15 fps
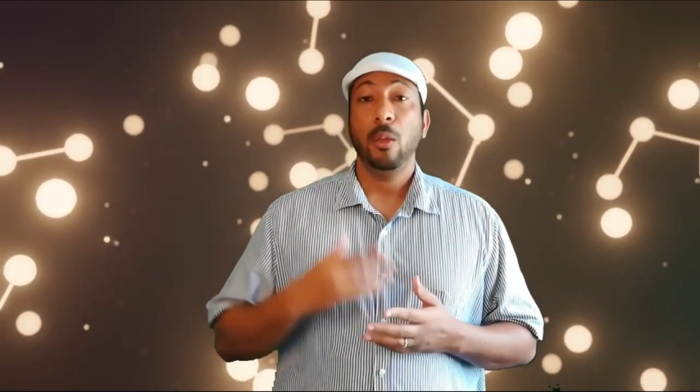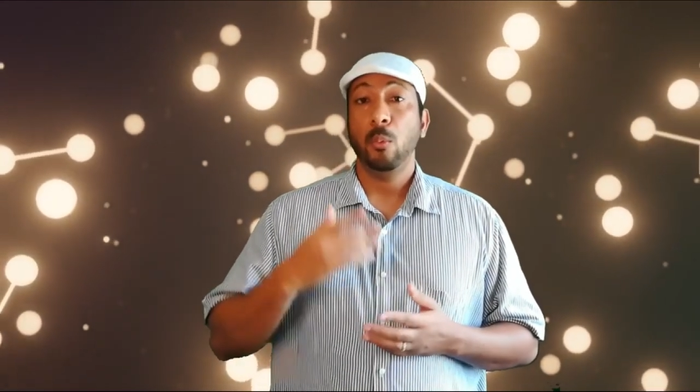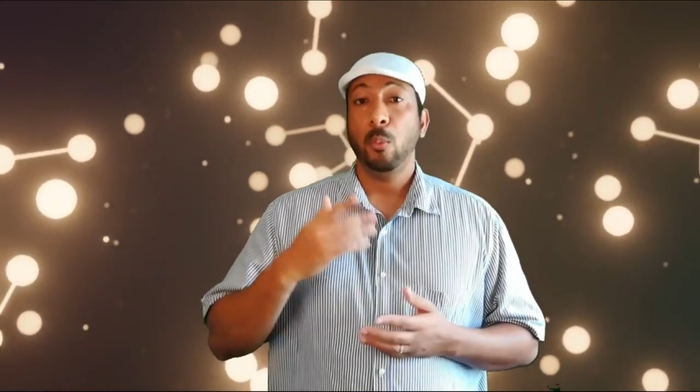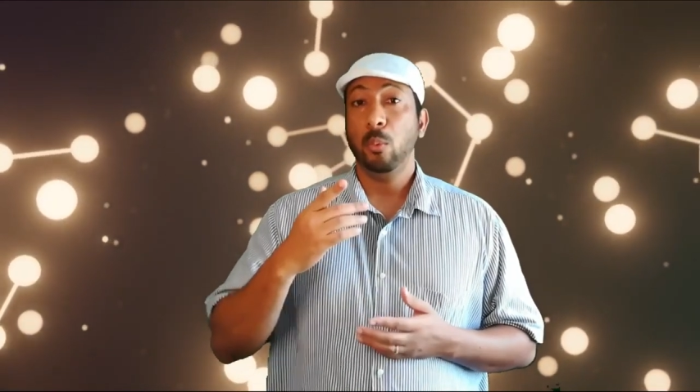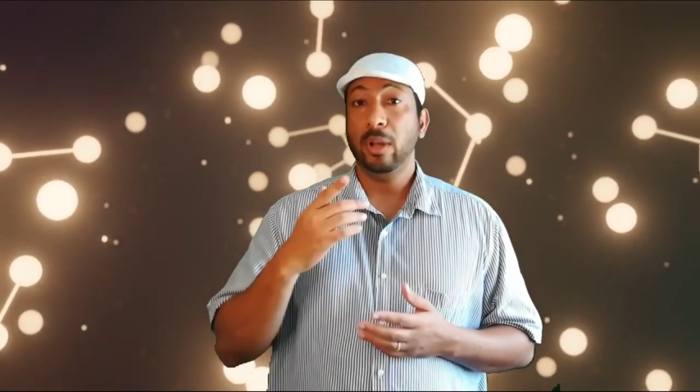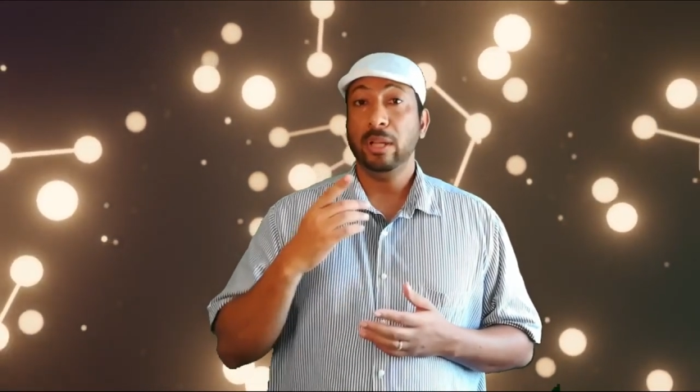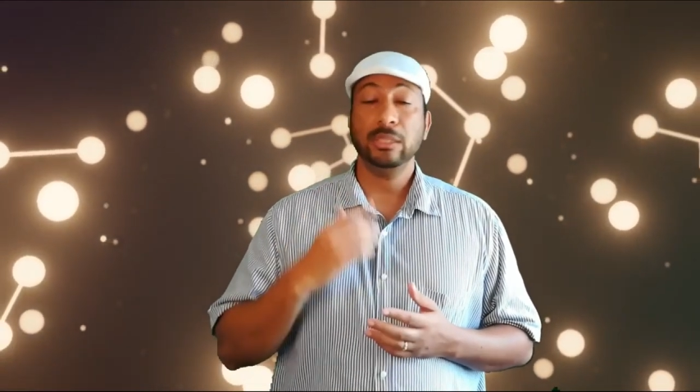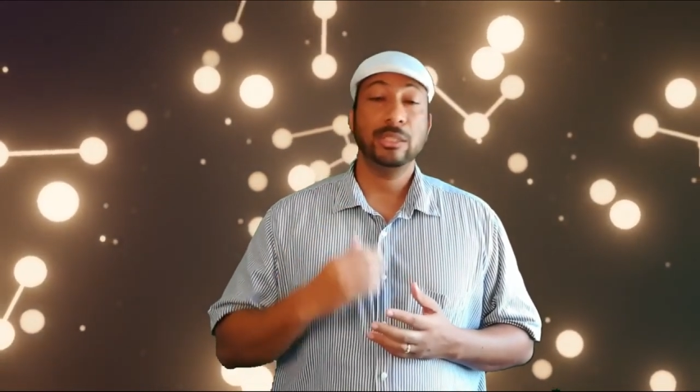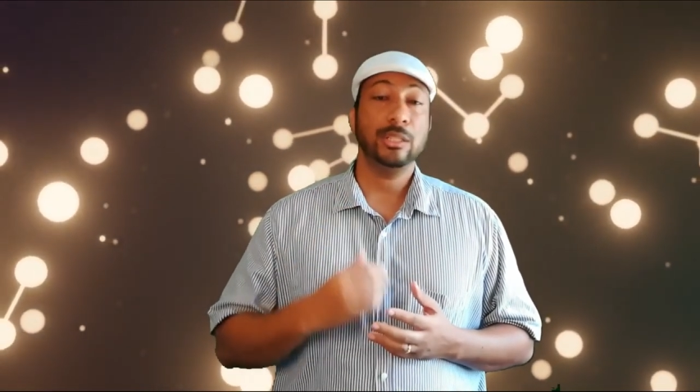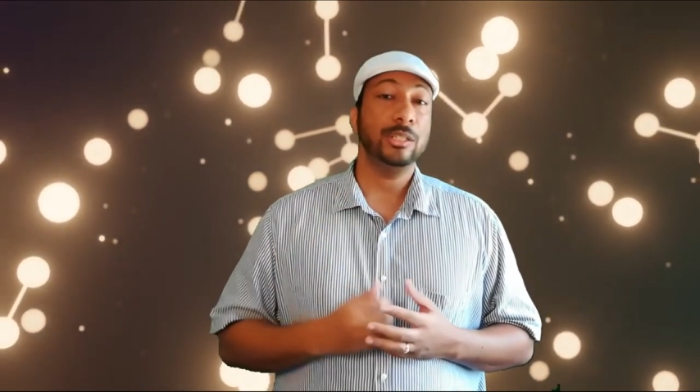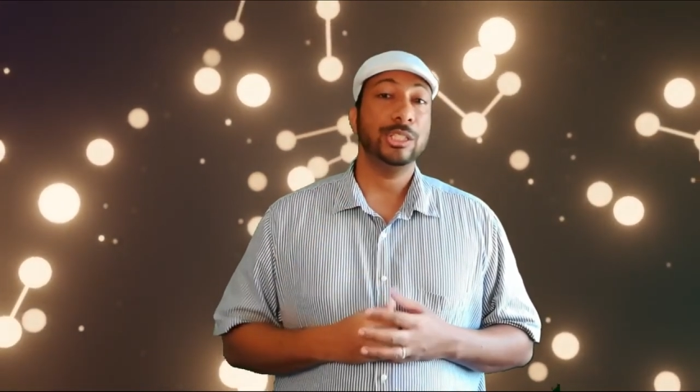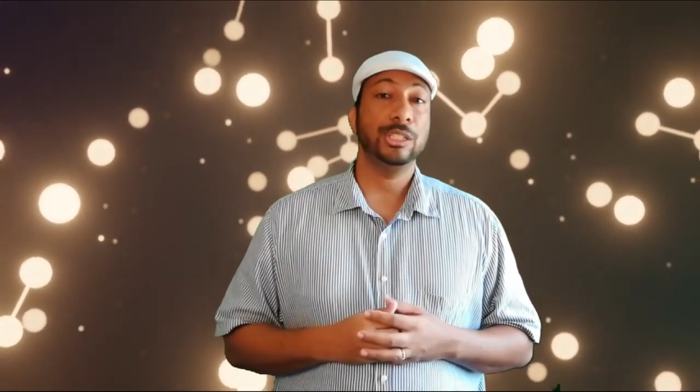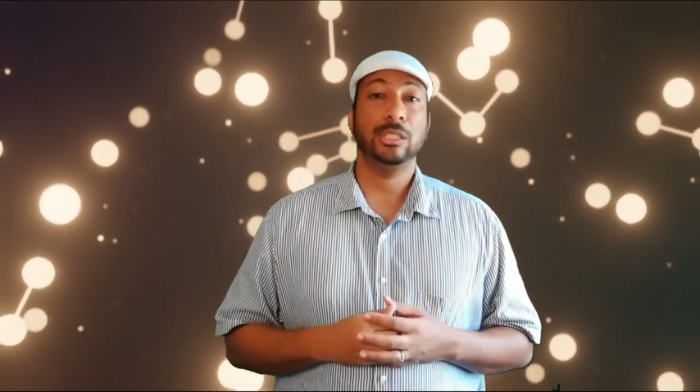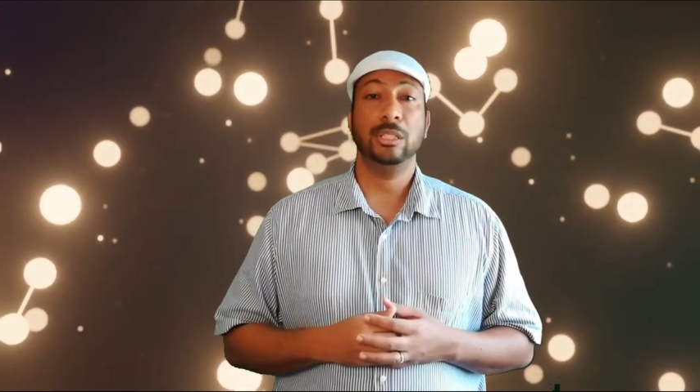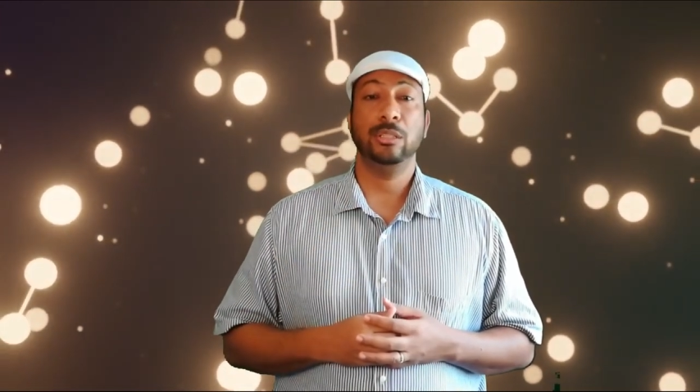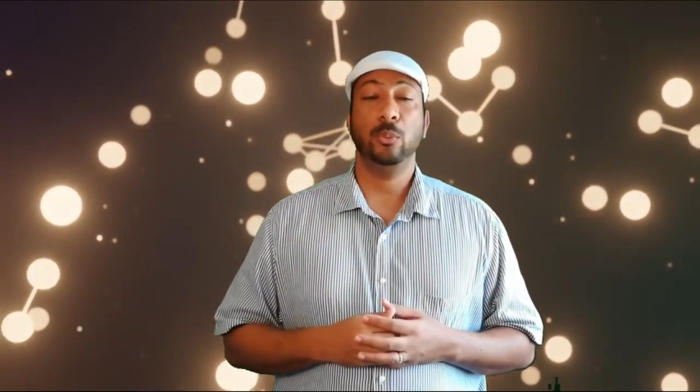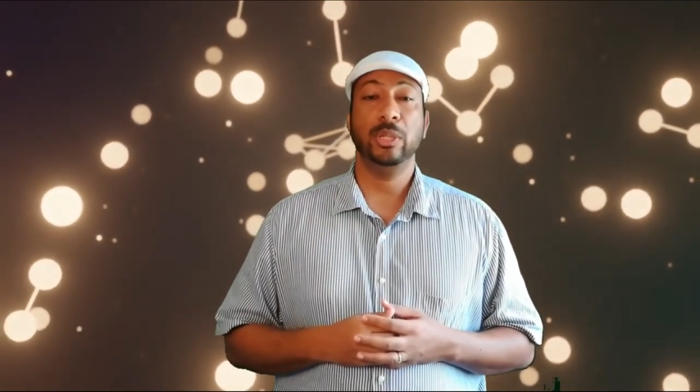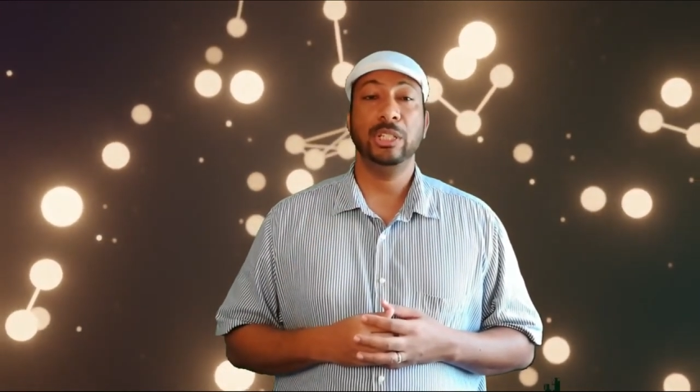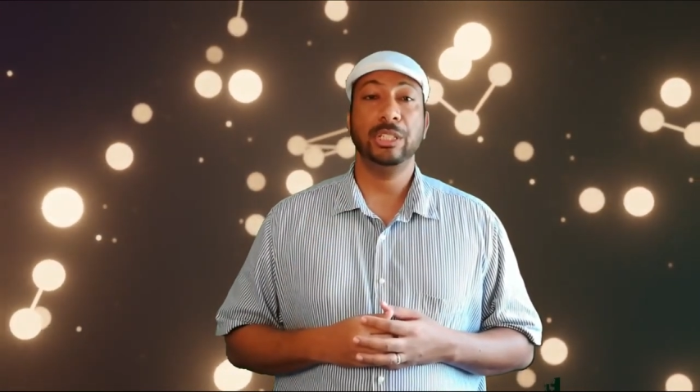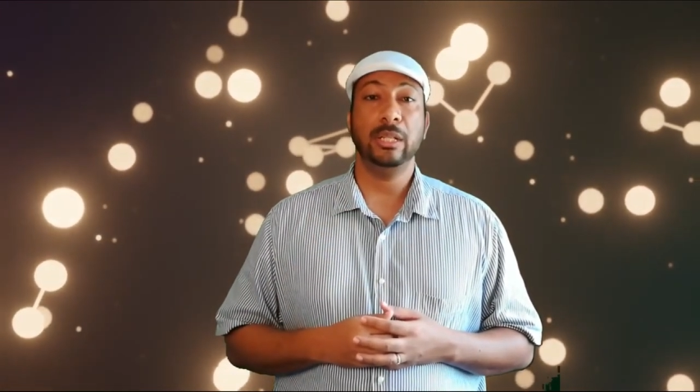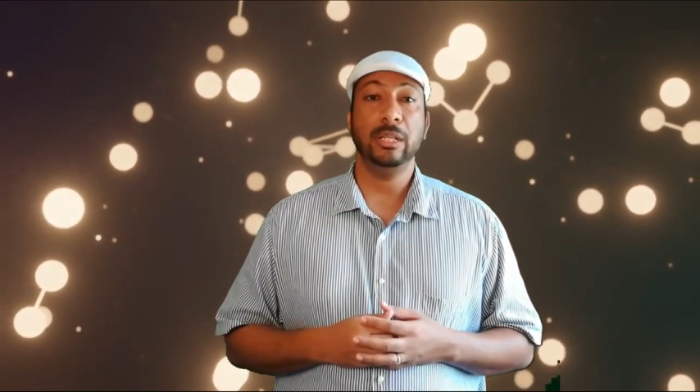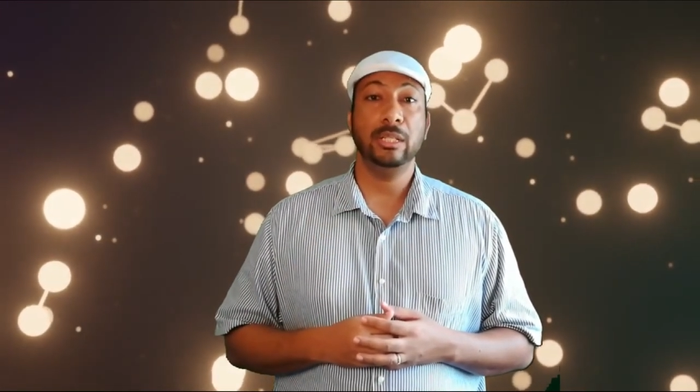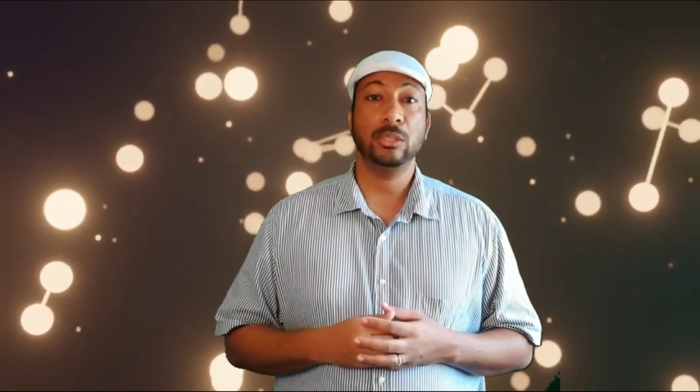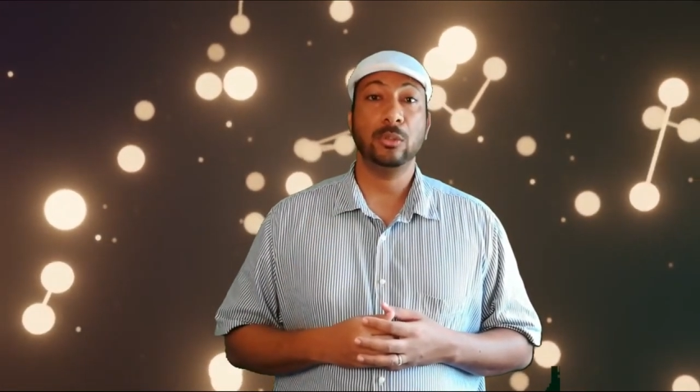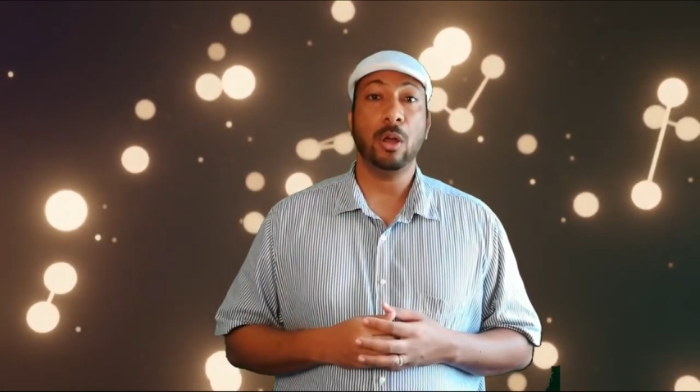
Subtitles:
One such situation is